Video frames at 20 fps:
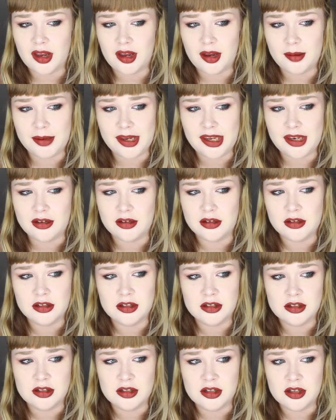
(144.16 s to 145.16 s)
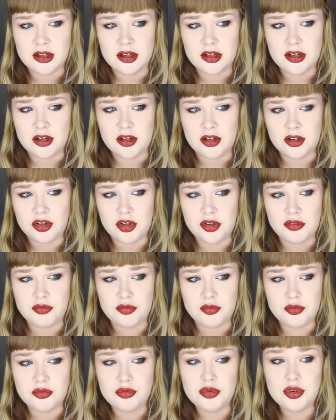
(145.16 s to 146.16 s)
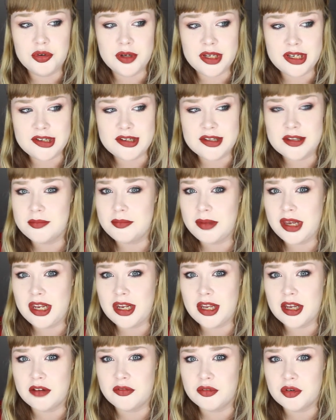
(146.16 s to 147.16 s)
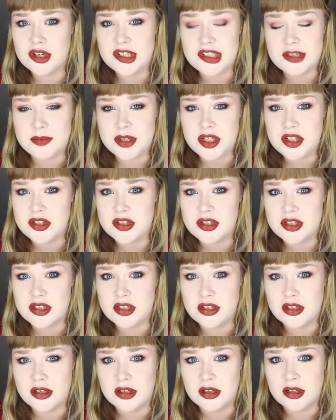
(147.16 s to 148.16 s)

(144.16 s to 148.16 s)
I mean, you've ruined the meaning of Christmas,